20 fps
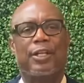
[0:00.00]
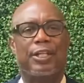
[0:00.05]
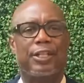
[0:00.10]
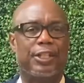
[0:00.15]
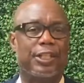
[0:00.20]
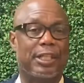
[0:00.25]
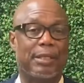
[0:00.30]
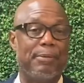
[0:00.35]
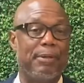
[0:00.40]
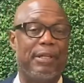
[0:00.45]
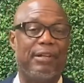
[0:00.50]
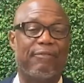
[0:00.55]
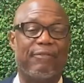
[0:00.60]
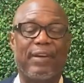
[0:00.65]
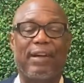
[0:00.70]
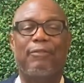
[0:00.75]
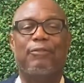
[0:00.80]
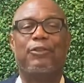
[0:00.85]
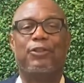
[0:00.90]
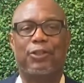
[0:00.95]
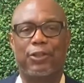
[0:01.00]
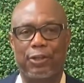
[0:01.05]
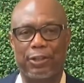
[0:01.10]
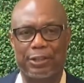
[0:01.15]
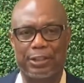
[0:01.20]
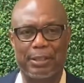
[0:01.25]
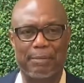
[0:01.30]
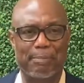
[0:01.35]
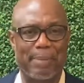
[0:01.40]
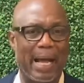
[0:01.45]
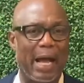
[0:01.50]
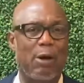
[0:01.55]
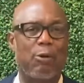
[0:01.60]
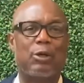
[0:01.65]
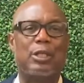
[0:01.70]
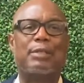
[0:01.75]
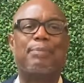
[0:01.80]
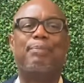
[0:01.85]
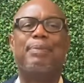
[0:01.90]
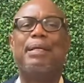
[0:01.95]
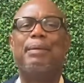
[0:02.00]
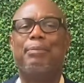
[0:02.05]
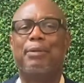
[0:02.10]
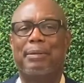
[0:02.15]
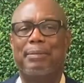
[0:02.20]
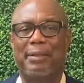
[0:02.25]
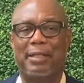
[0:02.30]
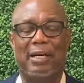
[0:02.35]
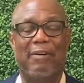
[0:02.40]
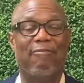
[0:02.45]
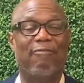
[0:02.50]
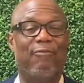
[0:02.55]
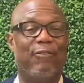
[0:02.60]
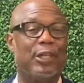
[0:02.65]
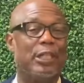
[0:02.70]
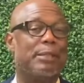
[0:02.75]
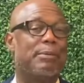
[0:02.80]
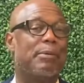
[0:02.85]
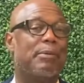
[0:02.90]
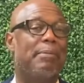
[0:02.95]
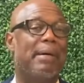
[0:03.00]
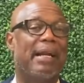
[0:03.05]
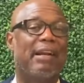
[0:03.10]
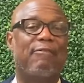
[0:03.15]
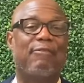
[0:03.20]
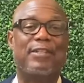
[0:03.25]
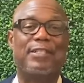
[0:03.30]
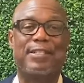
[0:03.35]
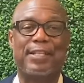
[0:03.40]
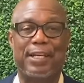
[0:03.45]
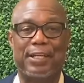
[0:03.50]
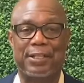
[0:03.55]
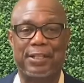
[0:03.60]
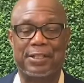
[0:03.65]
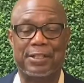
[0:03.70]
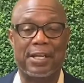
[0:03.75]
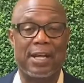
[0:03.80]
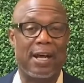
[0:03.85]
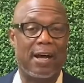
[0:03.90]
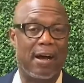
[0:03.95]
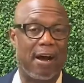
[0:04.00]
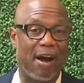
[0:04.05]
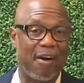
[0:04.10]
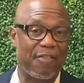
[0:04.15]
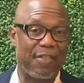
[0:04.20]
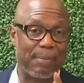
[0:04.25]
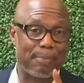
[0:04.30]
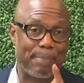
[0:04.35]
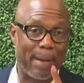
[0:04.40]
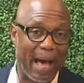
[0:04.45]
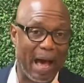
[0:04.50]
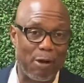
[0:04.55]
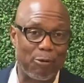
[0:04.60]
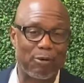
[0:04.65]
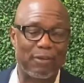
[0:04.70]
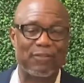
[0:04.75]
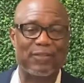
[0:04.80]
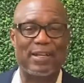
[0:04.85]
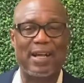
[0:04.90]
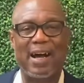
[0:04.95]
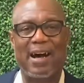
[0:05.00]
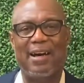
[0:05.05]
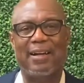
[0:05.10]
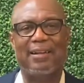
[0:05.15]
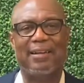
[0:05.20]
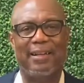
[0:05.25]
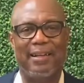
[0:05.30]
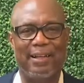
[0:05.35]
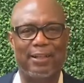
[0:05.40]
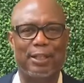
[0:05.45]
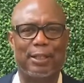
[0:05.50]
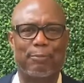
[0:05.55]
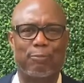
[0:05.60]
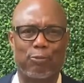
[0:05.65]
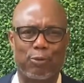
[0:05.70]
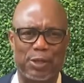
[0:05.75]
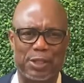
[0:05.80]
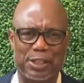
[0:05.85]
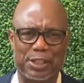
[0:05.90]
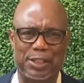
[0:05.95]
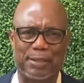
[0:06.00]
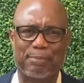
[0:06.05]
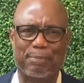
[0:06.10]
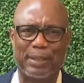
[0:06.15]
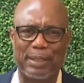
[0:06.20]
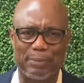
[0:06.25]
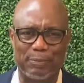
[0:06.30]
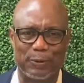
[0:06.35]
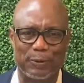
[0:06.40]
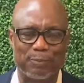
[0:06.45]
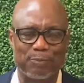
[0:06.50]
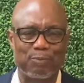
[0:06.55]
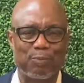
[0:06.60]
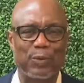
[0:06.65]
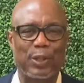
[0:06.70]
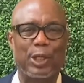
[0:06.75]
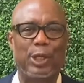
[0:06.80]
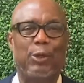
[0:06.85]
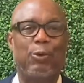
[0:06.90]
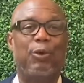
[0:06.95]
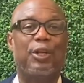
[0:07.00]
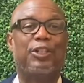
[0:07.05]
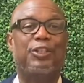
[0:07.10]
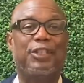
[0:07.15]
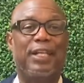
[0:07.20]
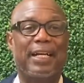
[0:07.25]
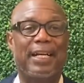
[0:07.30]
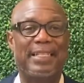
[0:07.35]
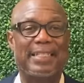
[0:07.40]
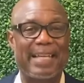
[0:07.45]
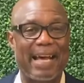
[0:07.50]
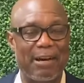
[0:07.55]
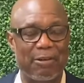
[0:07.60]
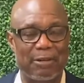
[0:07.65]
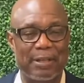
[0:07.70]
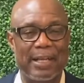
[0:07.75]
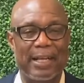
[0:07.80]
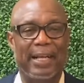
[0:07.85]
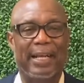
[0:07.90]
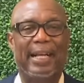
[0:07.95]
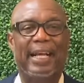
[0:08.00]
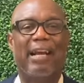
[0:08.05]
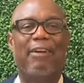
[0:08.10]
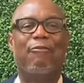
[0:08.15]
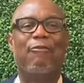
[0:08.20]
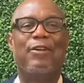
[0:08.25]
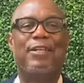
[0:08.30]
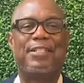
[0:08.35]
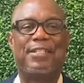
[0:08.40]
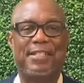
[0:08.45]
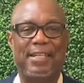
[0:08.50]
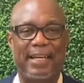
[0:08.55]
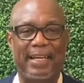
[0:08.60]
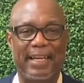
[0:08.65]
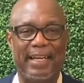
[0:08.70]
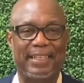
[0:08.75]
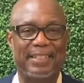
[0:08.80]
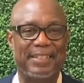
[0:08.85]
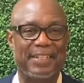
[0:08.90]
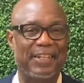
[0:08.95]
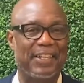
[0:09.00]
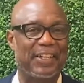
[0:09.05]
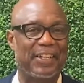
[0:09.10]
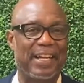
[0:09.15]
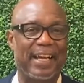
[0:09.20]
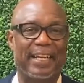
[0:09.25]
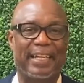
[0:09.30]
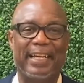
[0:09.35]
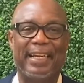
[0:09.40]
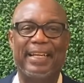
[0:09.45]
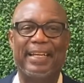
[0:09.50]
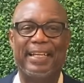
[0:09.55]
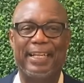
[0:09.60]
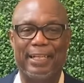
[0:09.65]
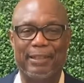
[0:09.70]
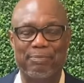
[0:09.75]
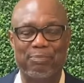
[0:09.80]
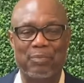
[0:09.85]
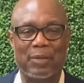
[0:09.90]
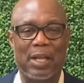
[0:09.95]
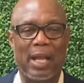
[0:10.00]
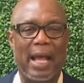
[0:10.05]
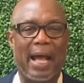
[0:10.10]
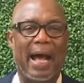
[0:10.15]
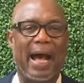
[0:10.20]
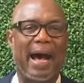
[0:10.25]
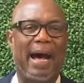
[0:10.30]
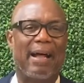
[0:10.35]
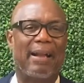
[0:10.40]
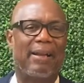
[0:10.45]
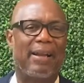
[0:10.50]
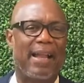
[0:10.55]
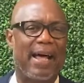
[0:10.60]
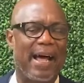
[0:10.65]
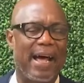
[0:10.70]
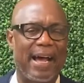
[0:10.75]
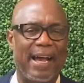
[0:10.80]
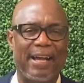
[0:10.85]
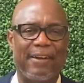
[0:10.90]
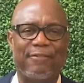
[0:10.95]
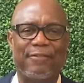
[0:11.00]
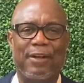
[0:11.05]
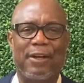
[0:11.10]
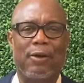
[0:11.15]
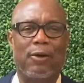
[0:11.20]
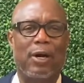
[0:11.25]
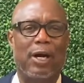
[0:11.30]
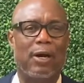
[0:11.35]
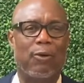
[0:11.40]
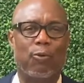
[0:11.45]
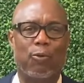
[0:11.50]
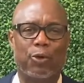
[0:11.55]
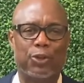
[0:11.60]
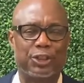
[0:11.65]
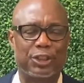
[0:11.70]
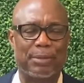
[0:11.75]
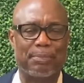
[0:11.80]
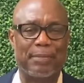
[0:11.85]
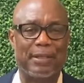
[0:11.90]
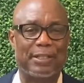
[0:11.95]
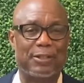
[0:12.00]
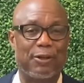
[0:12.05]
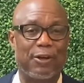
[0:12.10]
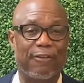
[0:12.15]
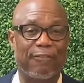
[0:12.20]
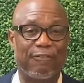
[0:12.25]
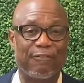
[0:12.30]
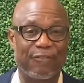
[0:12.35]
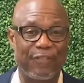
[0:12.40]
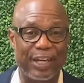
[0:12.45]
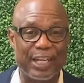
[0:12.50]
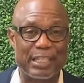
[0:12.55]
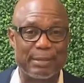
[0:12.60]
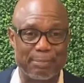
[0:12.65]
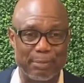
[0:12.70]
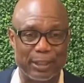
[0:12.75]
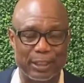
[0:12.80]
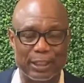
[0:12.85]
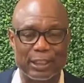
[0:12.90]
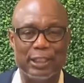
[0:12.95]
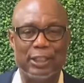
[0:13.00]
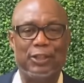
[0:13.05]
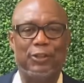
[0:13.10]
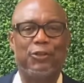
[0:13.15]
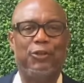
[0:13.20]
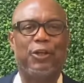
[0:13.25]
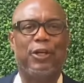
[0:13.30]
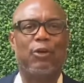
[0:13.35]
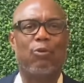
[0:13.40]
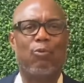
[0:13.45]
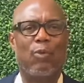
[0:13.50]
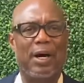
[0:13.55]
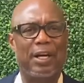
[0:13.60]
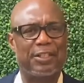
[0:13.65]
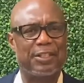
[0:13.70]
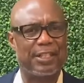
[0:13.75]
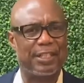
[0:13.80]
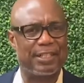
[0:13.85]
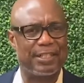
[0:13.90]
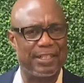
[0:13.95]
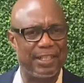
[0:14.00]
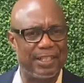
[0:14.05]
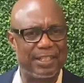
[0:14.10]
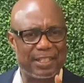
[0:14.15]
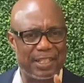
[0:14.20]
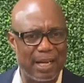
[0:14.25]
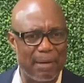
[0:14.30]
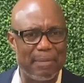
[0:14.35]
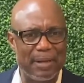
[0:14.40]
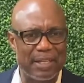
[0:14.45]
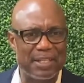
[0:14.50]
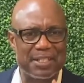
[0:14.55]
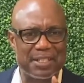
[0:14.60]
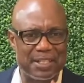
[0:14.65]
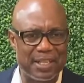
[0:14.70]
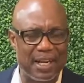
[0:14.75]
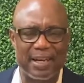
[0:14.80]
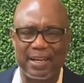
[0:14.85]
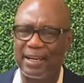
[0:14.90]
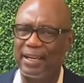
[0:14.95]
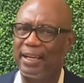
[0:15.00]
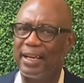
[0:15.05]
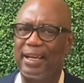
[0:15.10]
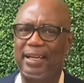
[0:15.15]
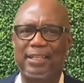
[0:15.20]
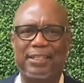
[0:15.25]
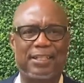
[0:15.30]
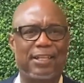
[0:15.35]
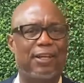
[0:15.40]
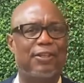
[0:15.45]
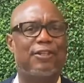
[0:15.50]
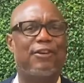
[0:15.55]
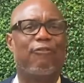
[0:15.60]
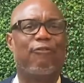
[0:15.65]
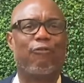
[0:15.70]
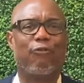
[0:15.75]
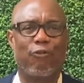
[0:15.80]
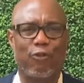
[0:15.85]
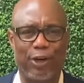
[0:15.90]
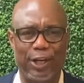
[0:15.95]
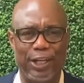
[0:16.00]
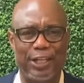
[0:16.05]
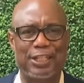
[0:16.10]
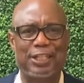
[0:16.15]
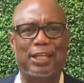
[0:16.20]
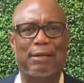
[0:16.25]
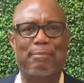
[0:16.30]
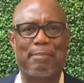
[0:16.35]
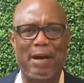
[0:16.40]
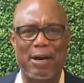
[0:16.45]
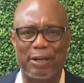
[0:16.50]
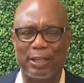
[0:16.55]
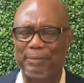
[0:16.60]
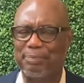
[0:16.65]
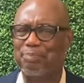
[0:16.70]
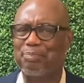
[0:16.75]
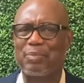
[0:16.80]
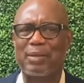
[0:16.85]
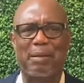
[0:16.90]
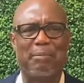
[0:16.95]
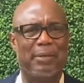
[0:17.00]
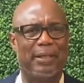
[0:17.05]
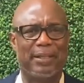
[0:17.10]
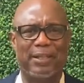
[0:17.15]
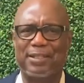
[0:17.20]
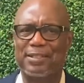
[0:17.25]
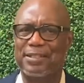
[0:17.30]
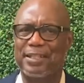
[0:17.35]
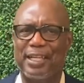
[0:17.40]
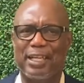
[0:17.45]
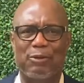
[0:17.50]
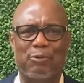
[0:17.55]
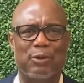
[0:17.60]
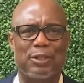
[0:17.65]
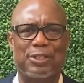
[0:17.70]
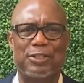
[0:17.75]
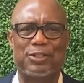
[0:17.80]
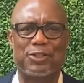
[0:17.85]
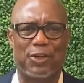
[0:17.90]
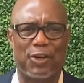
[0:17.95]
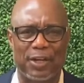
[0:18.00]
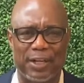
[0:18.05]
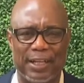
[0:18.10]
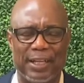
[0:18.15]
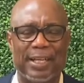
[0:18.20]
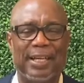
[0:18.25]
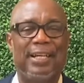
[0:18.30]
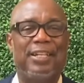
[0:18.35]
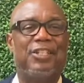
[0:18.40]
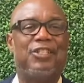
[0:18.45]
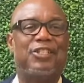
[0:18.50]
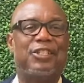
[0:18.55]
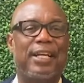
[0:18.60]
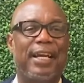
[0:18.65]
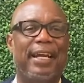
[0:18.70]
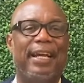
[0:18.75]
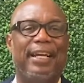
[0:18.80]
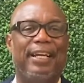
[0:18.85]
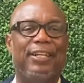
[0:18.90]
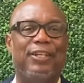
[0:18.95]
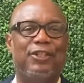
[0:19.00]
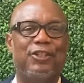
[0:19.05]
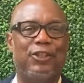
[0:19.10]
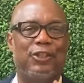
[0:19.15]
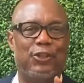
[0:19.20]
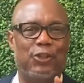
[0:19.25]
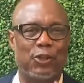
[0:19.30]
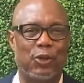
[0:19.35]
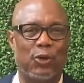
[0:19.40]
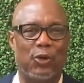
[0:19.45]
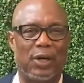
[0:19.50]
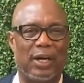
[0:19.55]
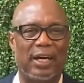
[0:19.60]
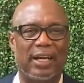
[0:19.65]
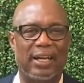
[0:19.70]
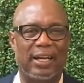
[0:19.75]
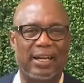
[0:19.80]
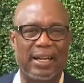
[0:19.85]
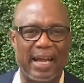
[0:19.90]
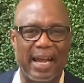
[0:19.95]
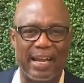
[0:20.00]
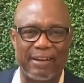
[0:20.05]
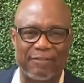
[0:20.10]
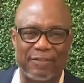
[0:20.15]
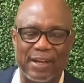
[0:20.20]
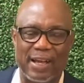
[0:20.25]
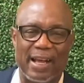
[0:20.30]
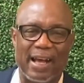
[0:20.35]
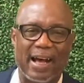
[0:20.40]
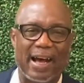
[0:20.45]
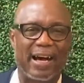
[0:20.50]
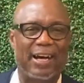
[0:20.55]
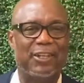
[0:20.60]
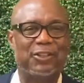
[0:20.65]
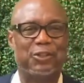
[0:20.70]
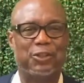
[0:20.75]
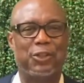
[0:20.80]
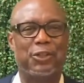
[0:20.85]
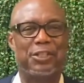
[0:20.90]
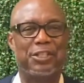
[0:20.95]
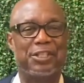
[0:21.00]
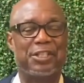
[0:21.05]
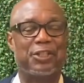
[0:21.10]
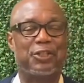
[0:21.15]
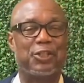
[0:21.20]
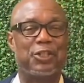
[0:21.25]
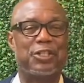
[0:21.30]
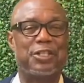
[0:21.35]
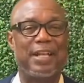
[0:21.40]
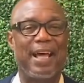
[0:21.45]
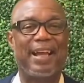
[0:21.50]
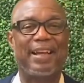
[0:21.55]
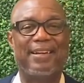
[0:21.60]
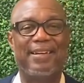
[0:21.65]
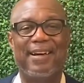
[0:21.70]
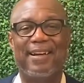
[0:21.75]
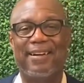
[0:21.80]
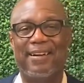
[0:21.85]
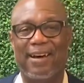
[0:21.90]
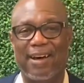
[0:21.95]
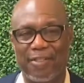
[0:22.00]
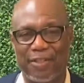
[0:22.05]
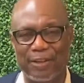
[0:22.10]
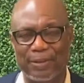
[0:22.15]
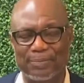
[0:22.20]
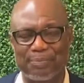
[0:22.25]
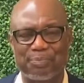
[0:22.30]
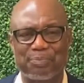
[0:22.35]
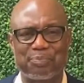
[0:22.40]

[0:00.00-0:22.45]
The Community Faith Church empowers people to become visible manifestations of the power of God in the presence of people. You want to check us out every Sunday at 10 o'clock a.m. Our live uh, worship is on Facebook you can watch this this coming Sunday and tell your friends about it because it will certainly change your life. Our church is a church like none other.